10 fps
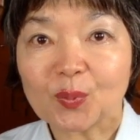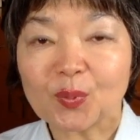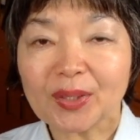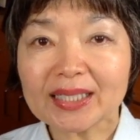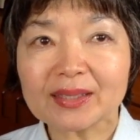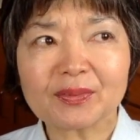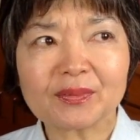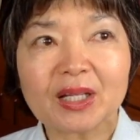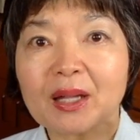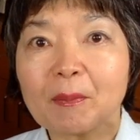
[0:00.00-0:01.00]
right?
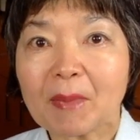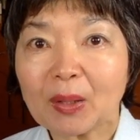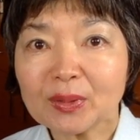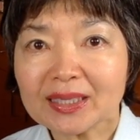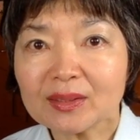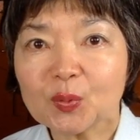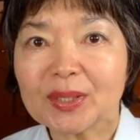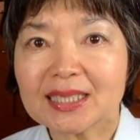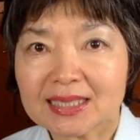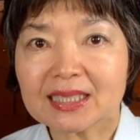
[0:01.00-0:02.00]
The mountain, we
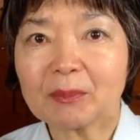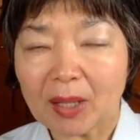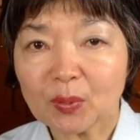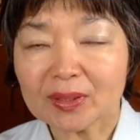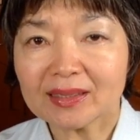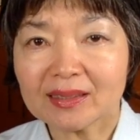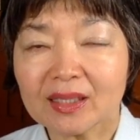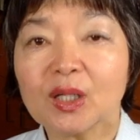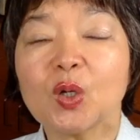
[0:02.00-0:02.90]
can see the mountain,